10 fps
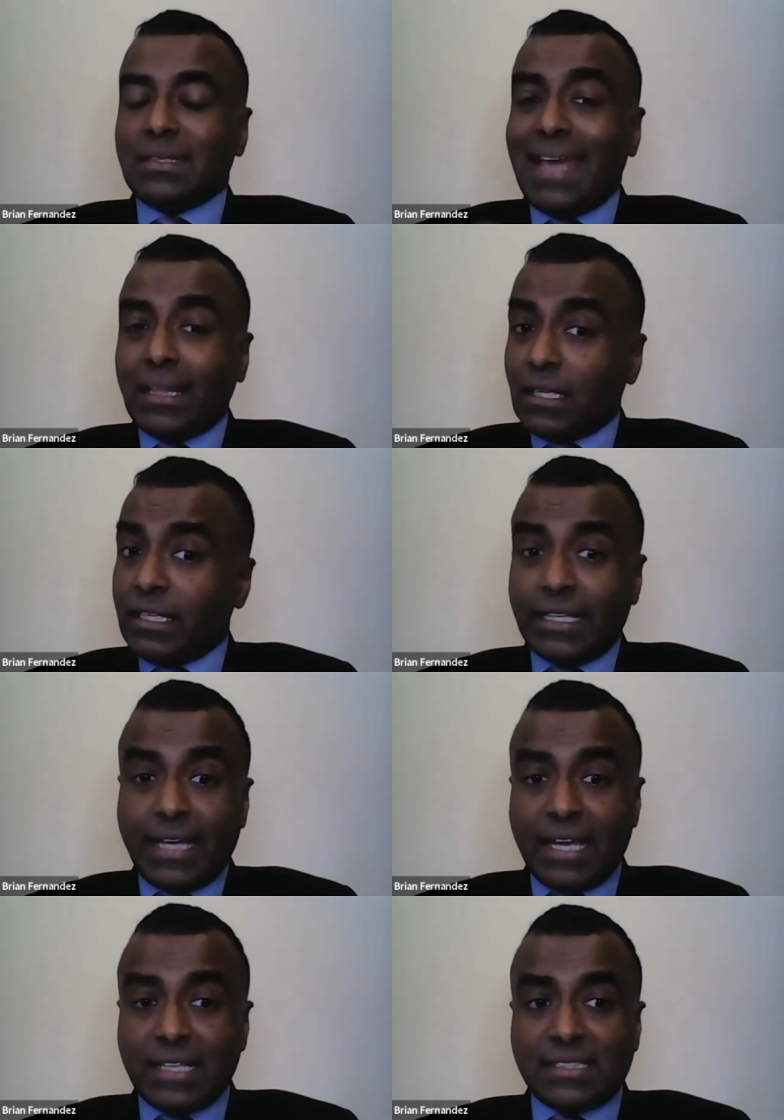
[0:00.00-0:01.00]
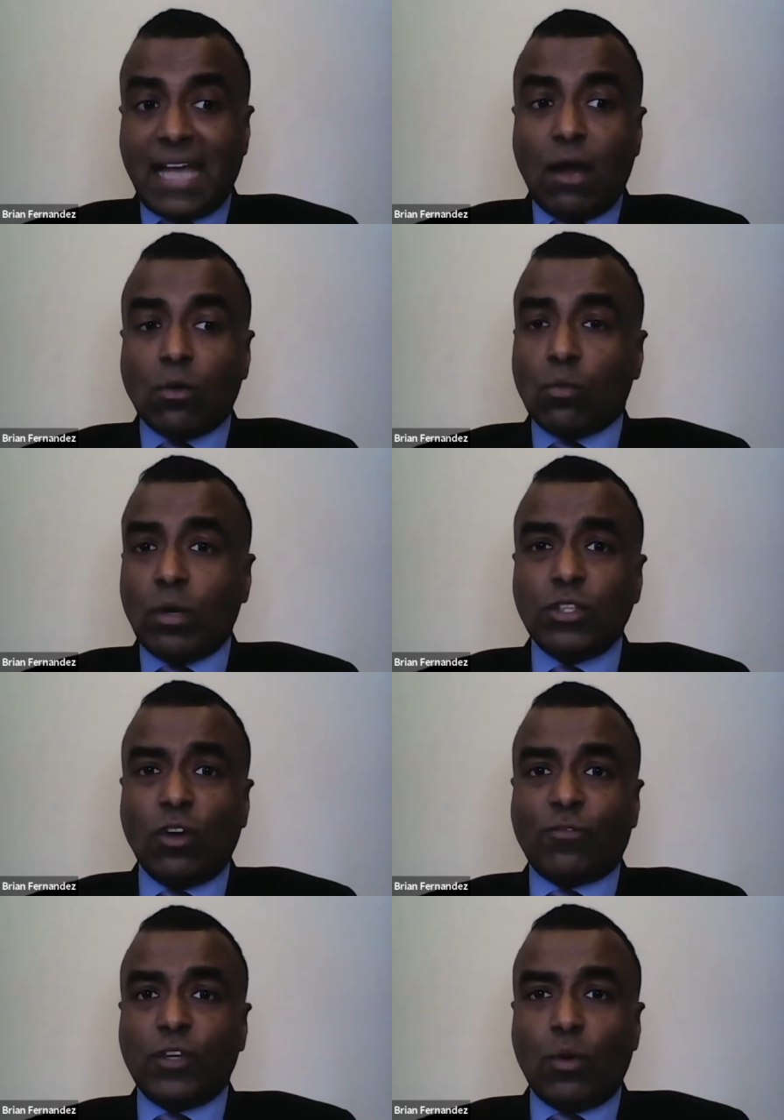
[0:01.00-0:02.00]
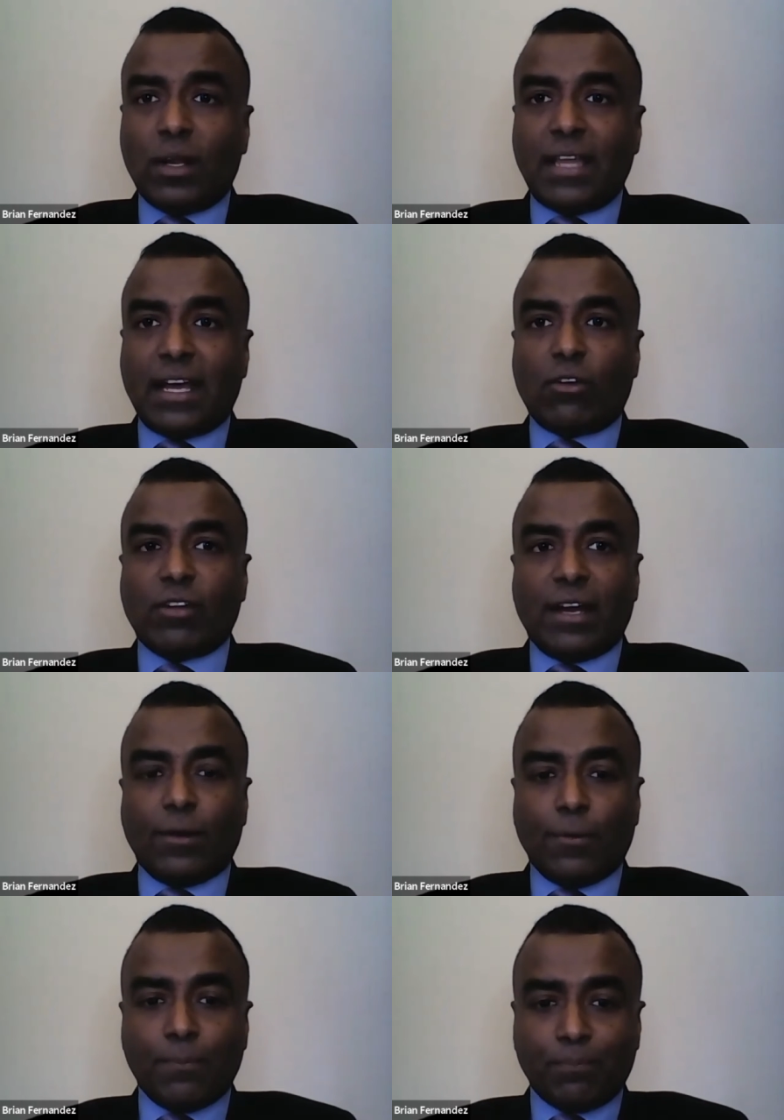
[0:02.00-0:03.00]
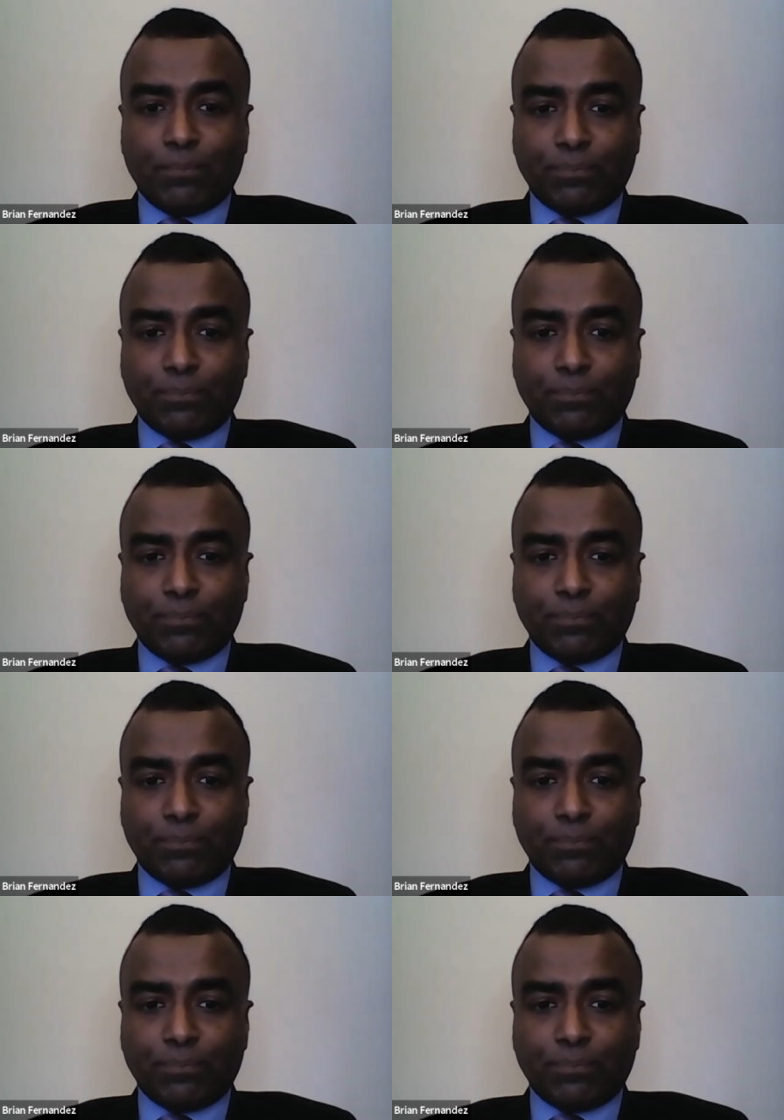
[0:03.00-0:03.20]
Yet the Nikkei is down. What's your view on that, Oriano?